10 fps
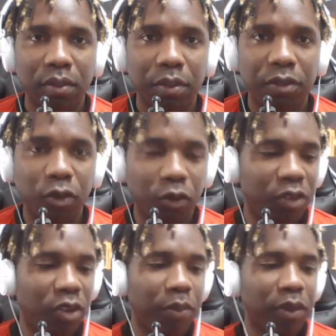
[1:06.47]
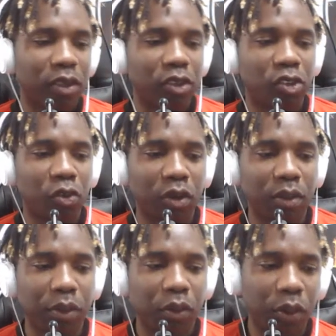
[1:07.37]
But before we jump into the show,
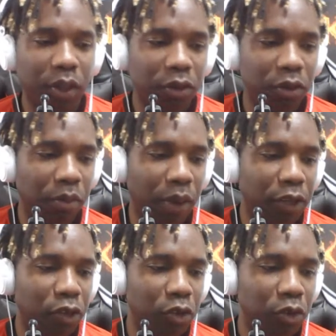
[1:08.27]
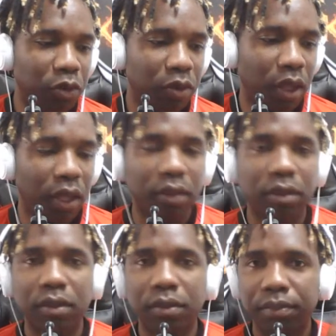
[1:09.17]
let me quickly remind you that